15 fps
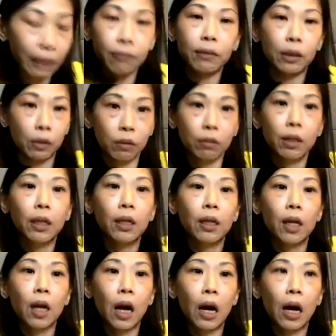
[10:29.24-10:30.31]

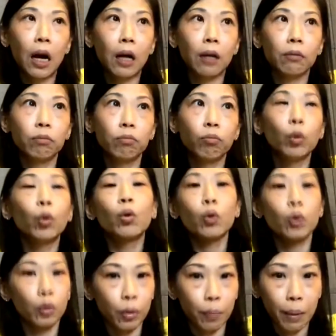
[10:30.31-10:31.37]
no
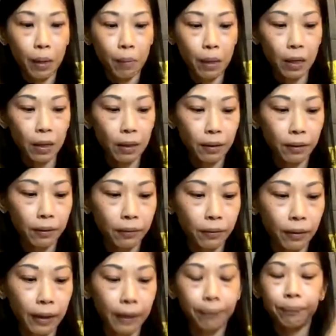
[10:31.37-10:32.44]
good to the baby,
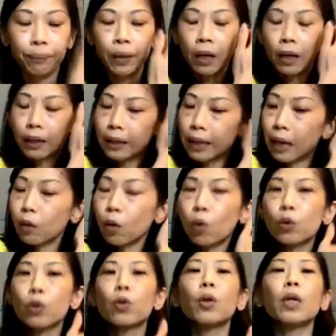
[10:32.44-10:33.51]
right? And then
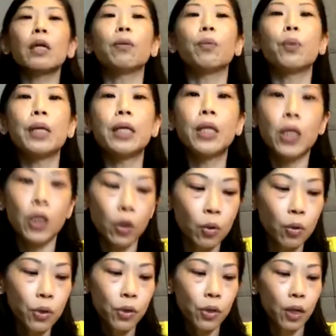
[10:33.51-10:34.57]
also it
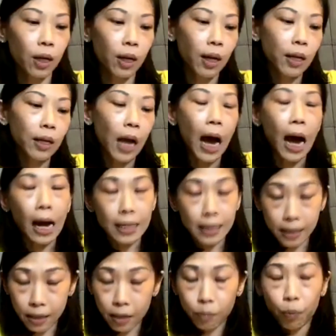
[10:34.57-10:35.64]
reduces
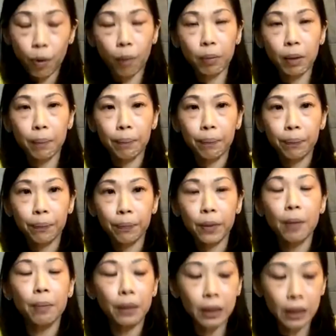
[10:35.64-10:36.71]
skin problem,
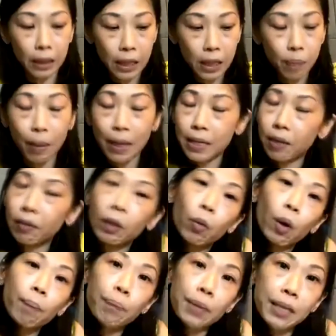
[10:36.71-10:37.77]
dermatitis by
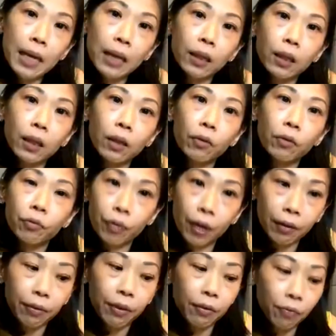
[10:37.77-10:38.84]
71%.
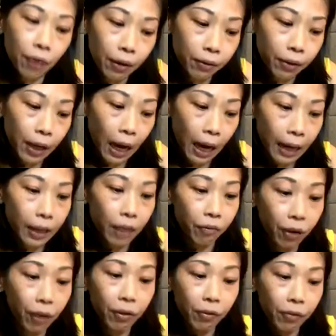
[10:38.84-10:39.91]
Very, very high and
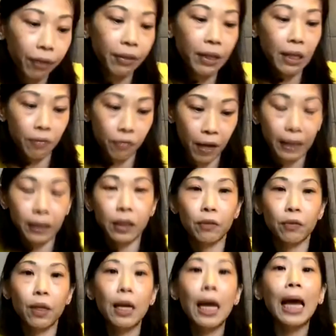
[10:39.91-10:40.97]
very, very
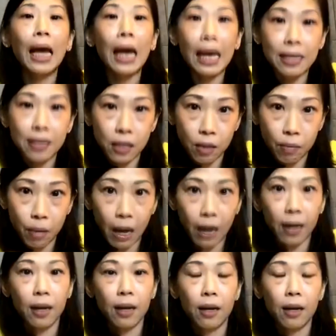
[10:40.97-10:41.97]
effective. Eczema,